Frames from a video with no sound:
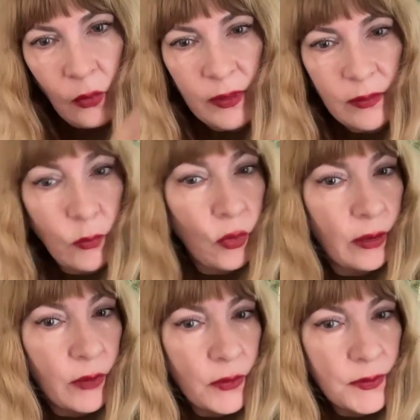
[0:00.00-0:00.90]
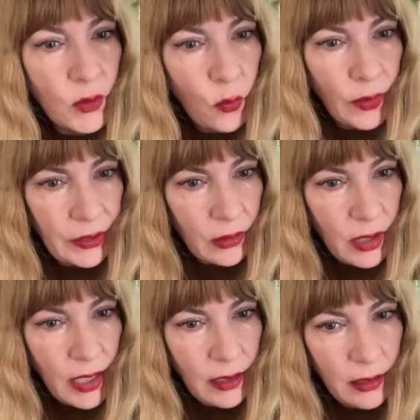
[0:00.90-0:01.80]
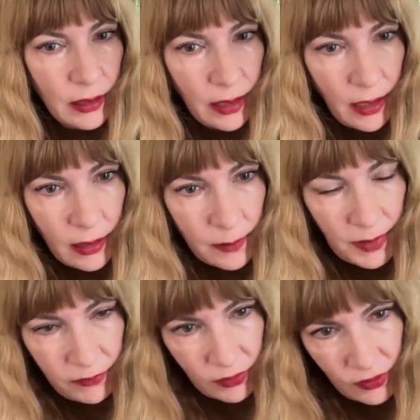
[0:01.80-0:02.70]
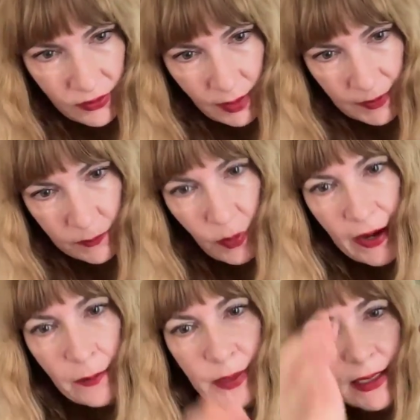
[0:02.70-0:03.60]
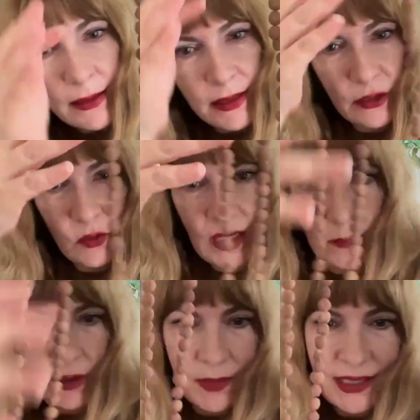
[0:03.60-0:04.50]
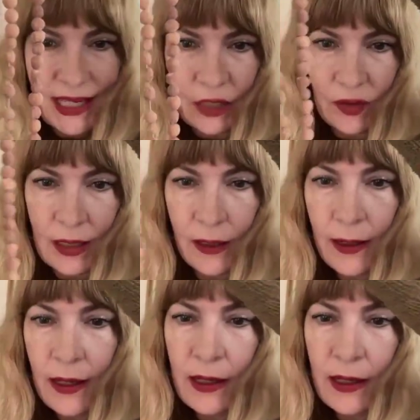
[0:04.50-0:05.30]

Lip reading: with more rose oil, if you use them as prayer beads and you keep them sacred.